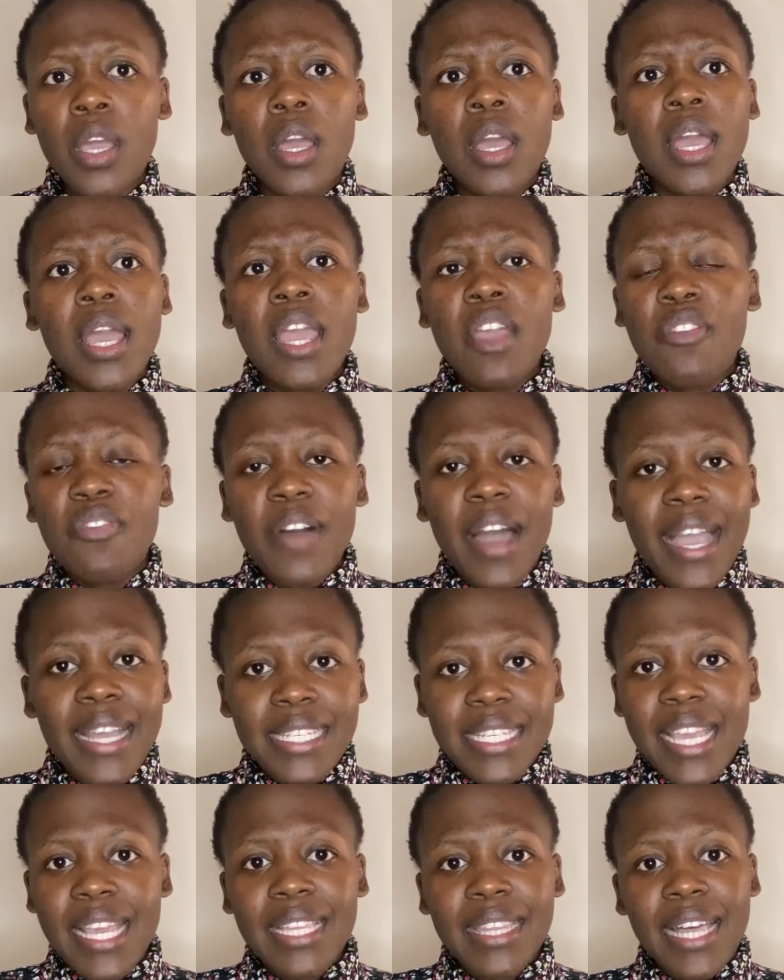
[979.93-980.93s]
If I
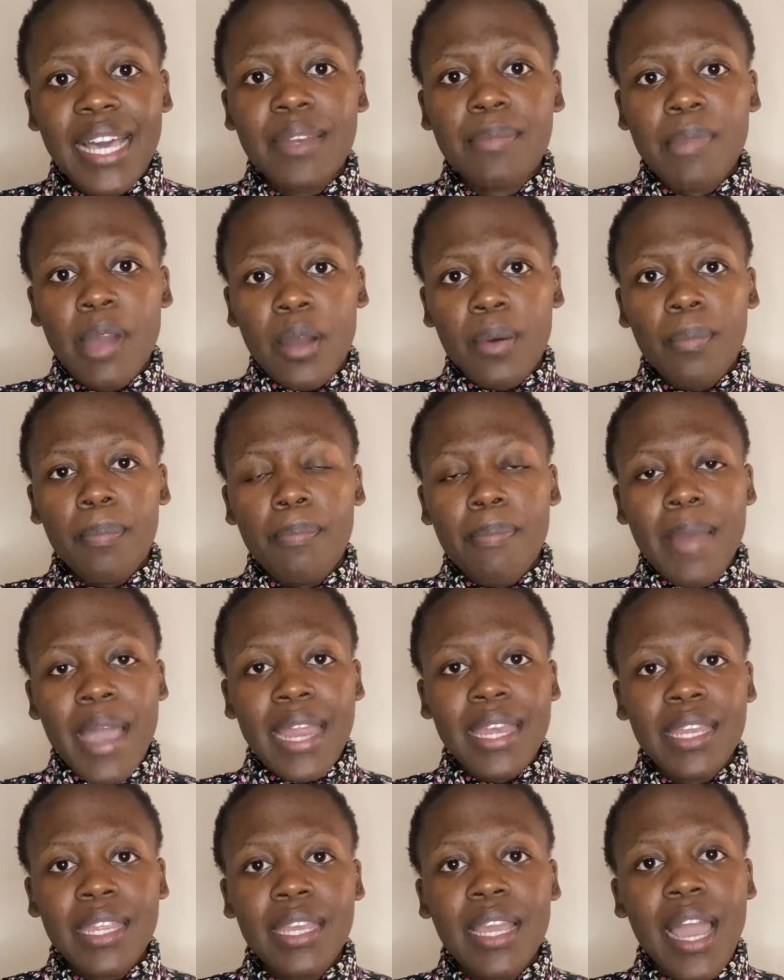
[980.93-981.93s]
take that
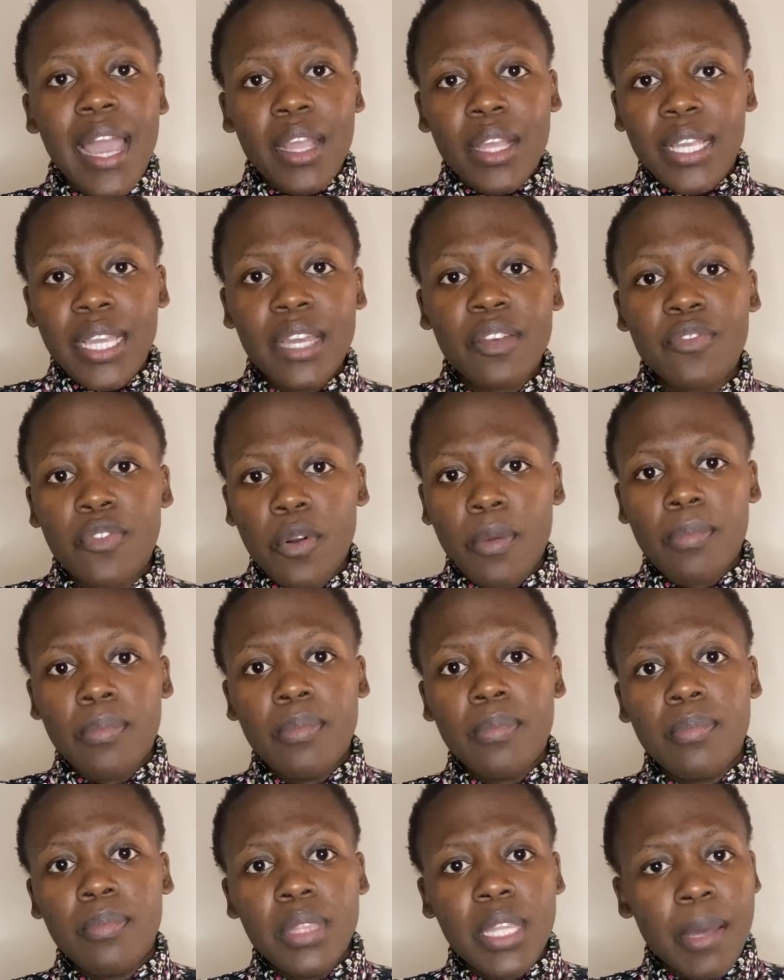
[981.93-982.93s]
money I get from
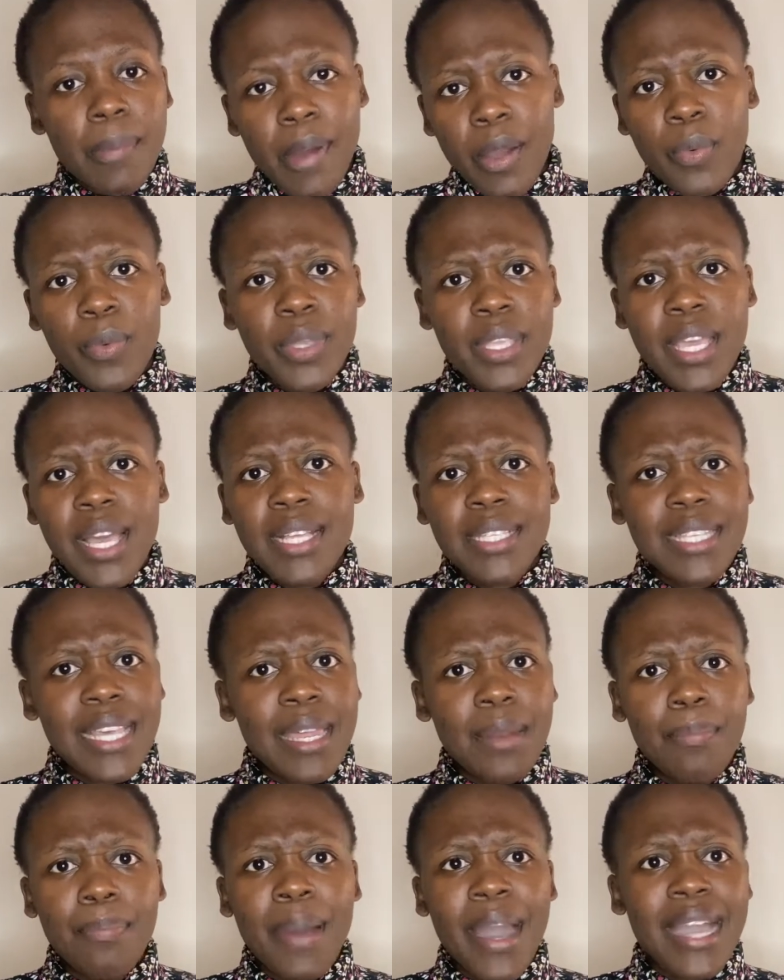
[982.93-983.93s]
the magwinyas
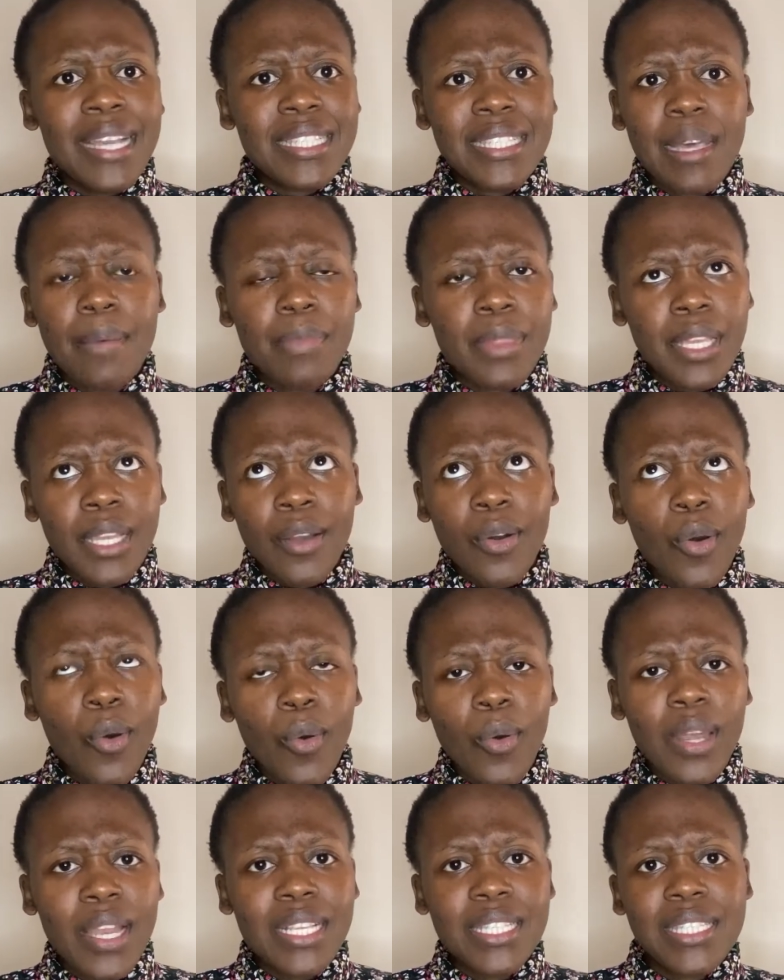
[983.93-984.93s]
and buy something, or
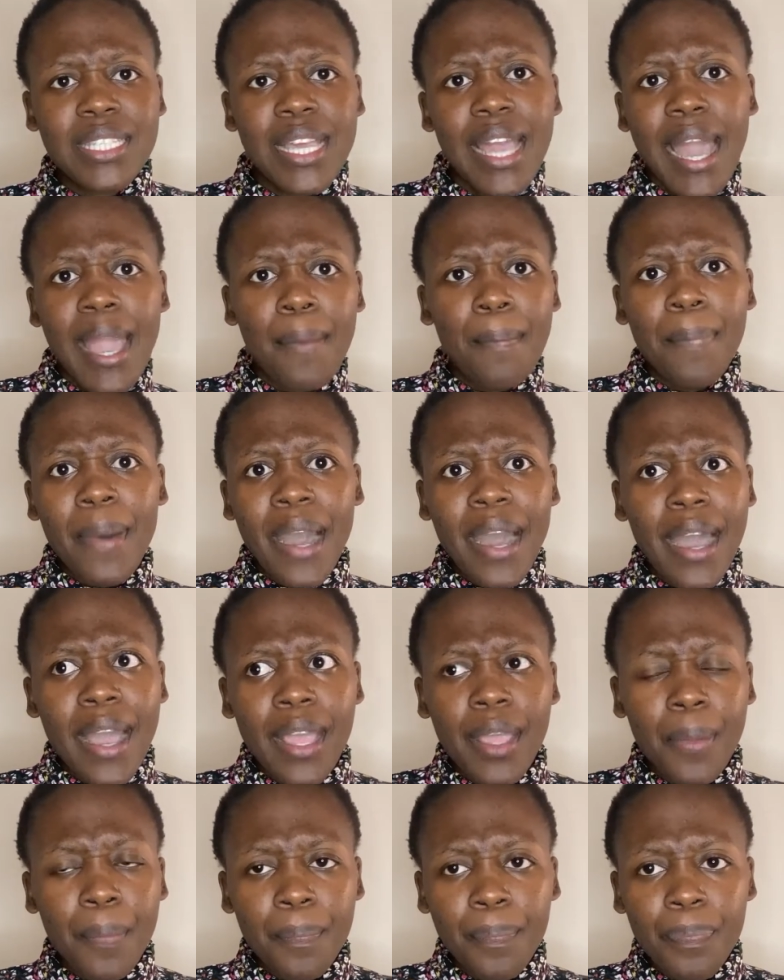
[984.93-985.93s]
let's say I buy